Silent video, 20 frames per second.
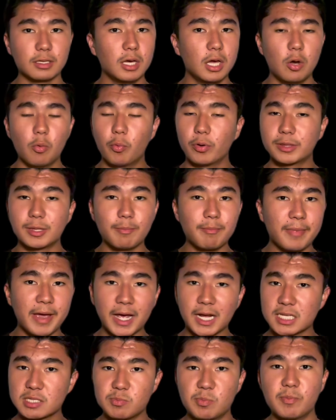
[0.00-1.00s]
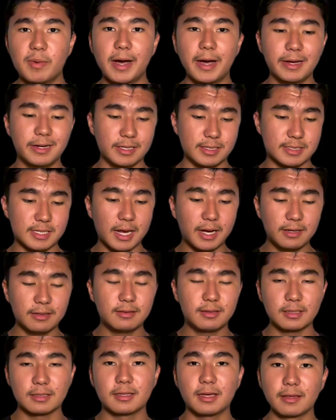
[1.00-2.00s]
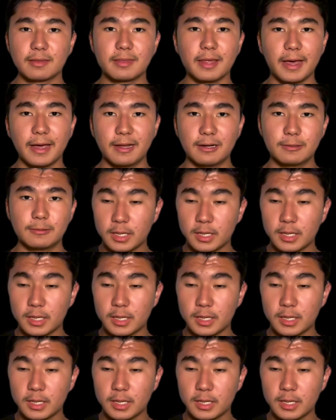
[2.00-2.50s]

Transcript: what the maximum height is, anything like that.